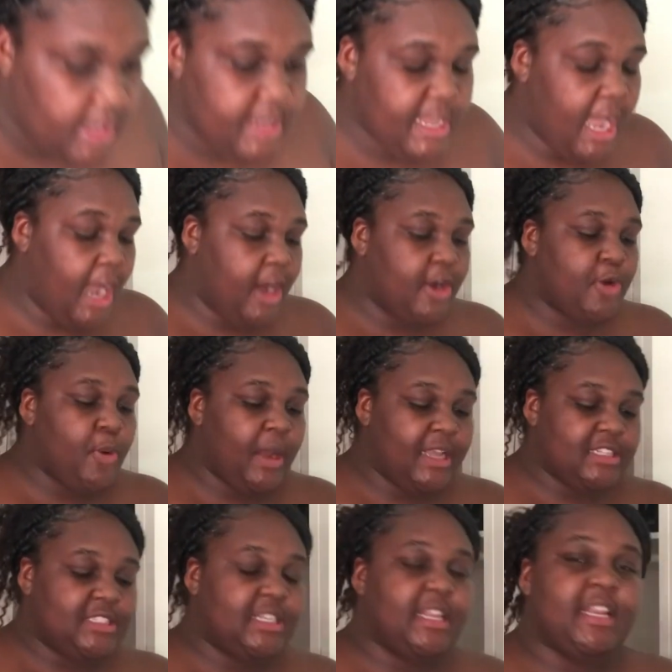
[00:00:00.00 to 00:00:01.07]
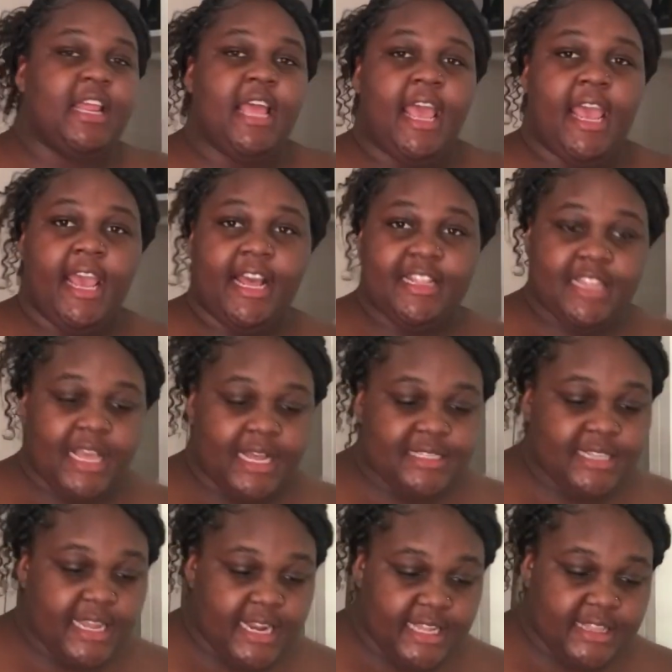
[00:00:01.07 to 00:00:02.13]
Y'all, question. After
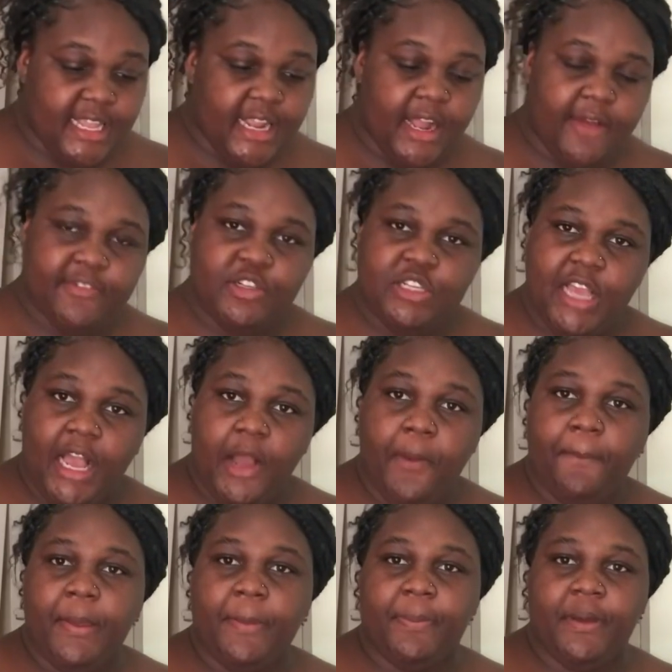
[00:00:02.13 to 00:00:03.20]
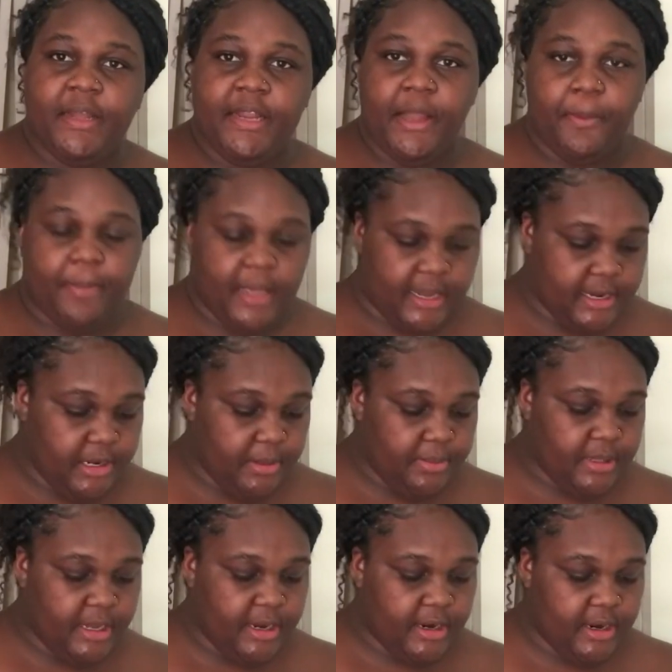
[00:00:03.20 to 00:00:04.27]
y'all set that thing up, do y'all be putting it back
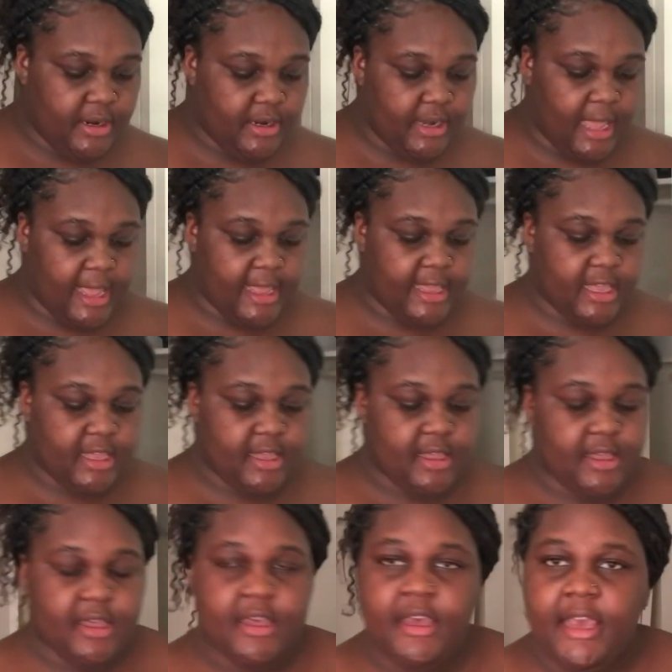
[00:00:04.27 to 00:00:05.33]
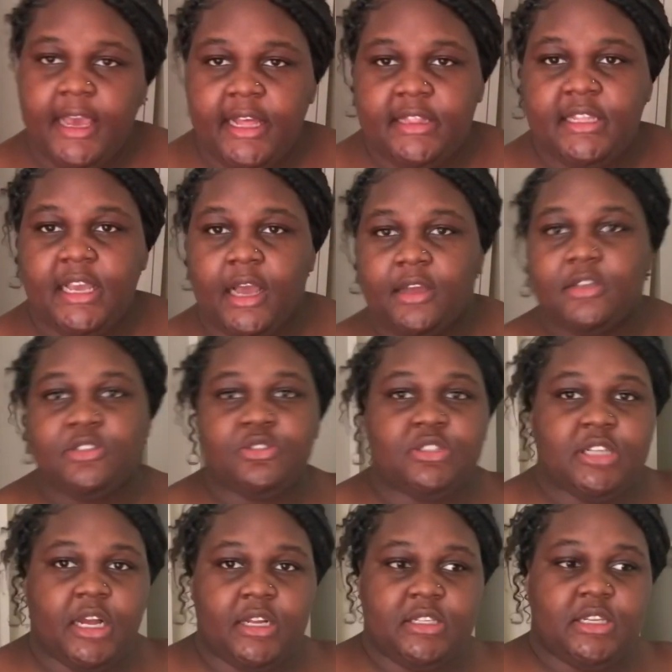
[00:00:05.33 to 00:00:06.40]
up there? Like, after y'all use
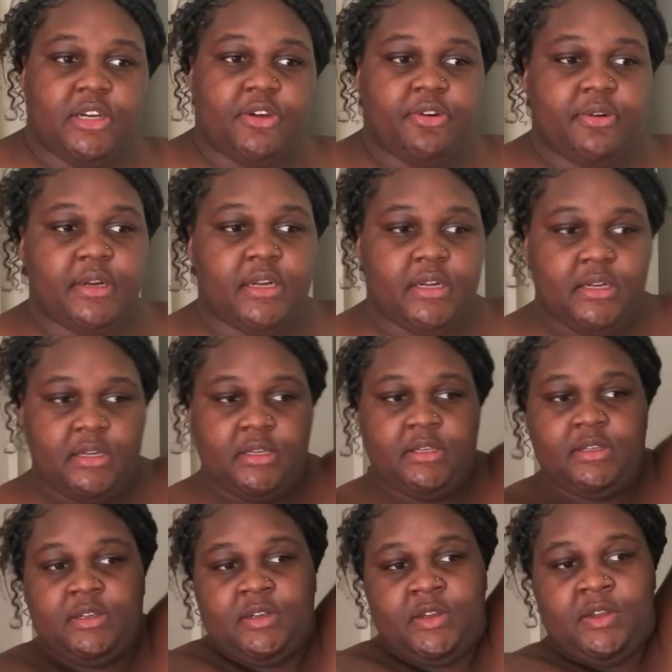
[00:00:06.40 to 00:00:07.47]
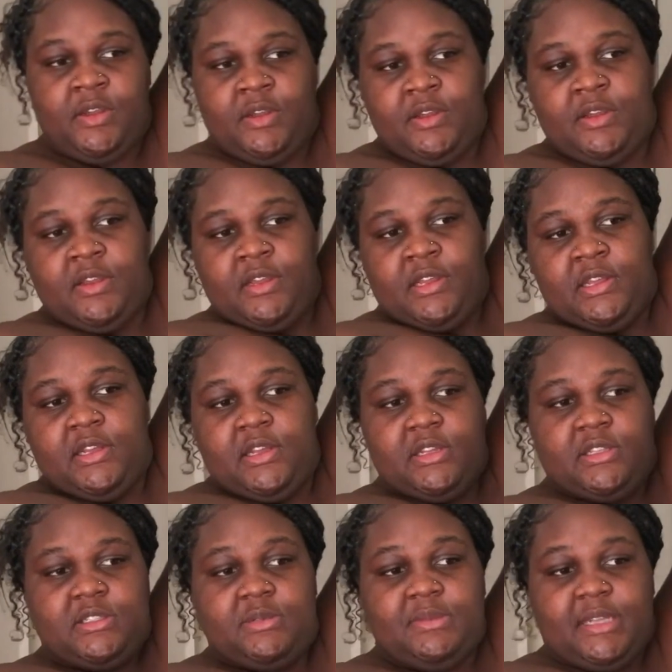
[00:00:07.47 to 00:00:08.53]
y'all deodorant.
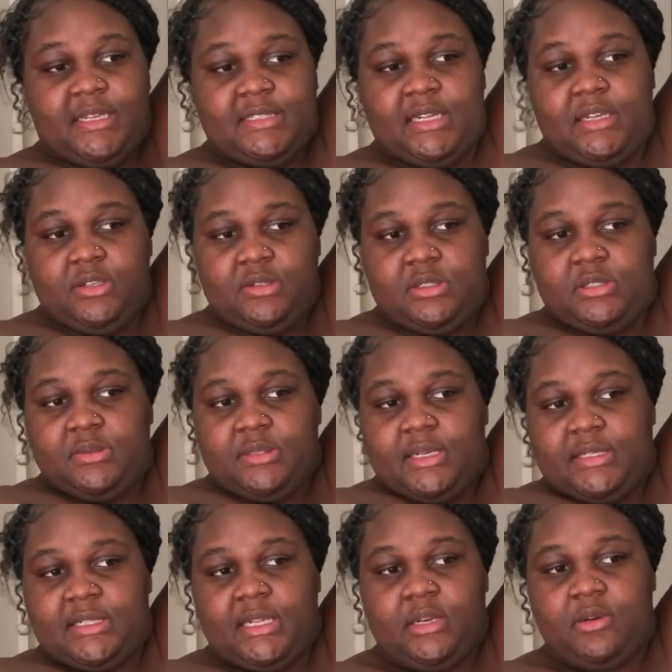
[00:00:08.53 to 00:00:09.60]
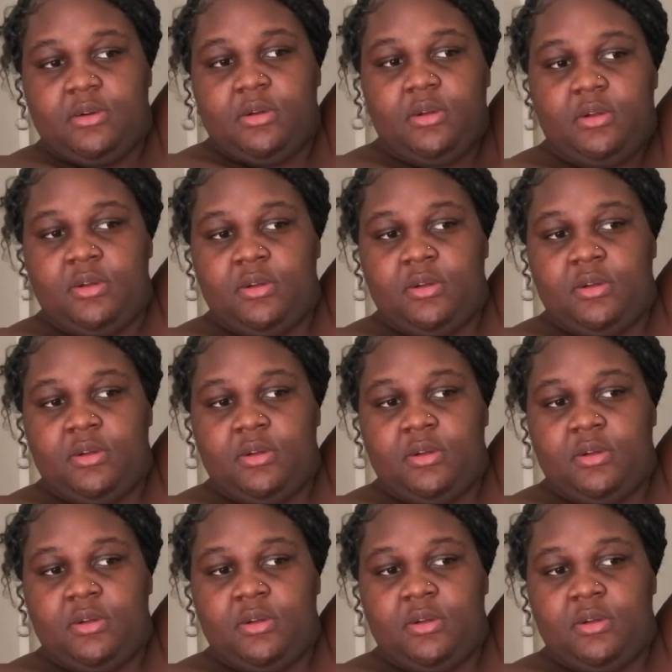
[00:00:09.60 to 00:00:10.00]
Sometimes I do, sometimes I don't.